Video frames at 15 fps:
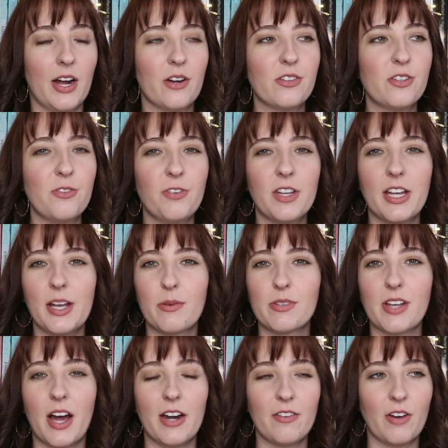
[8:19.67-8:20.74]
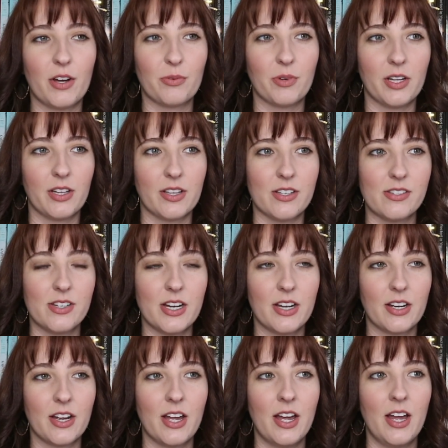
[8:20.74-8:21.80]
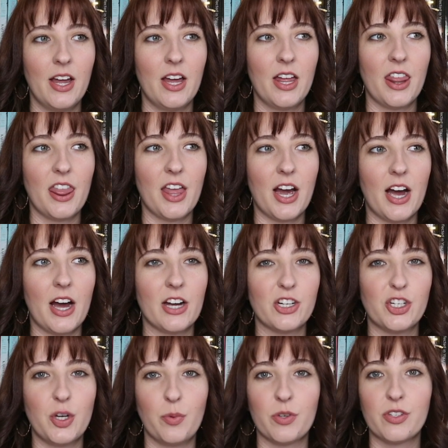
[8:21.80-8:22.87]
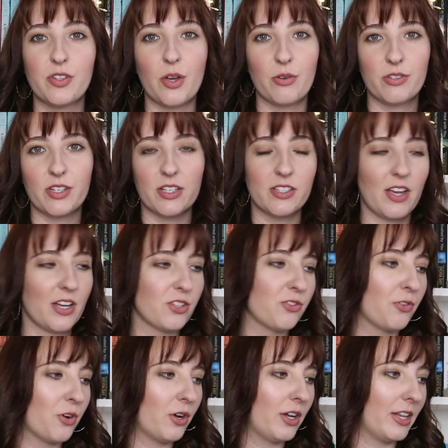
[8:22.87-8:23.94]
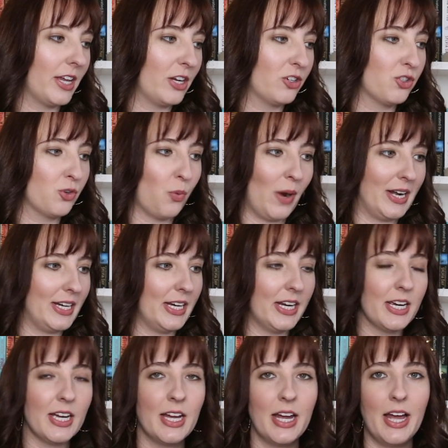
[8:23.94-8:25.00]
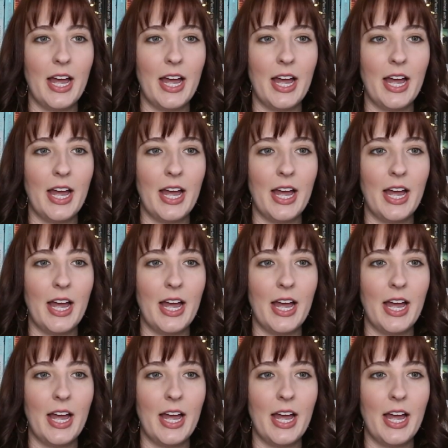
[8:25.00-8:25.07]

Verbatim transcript: I also feel like it was kind of unrealistic that she was so successful at like 20